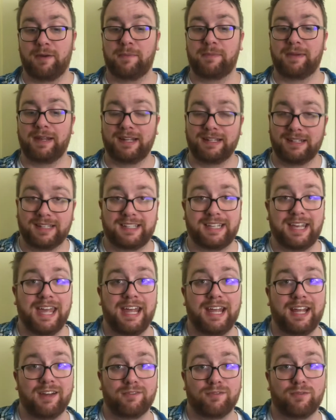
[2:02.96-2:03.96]
at being the
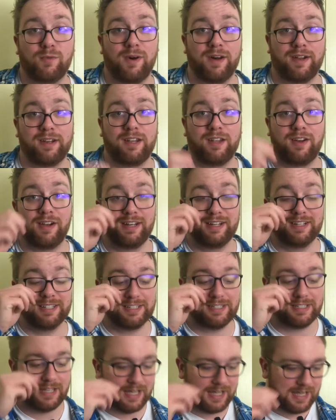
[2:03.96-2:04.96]
king of
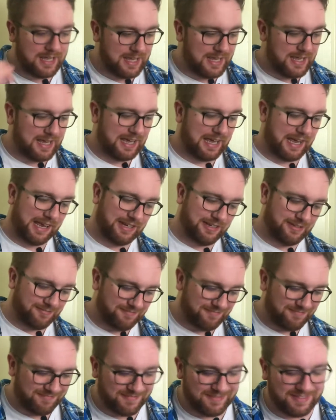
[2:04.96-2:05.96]
one-liners, and
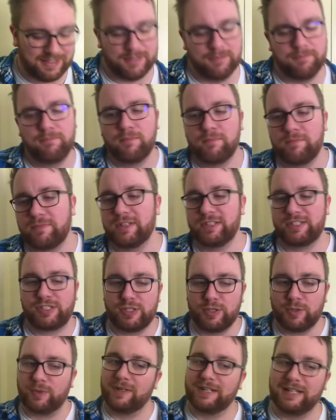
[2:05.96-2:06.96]
the
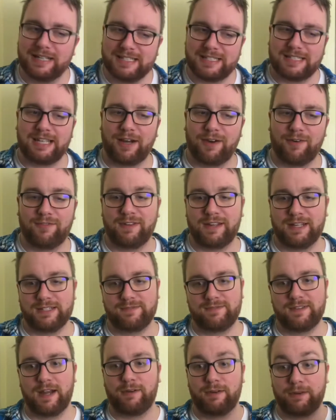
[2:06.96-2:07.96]
story itself is
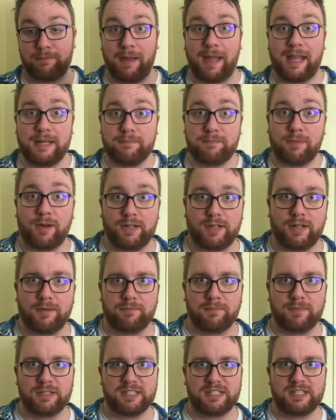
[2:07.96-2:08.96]
very paint by
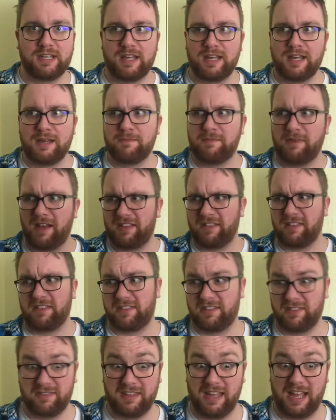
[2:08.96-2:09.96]
numbers, but other
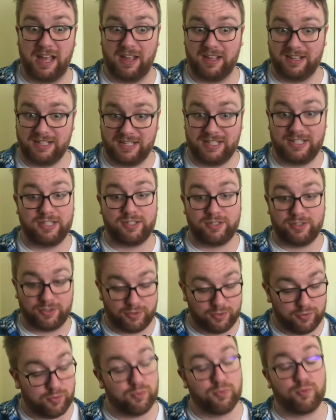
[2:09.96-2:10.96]
than that this is a
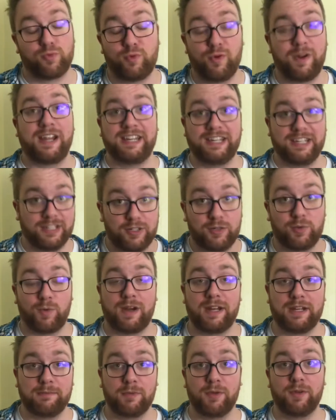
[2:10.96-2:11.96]

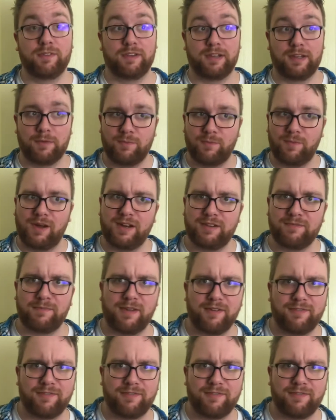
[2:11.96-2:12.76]
great movie and one of my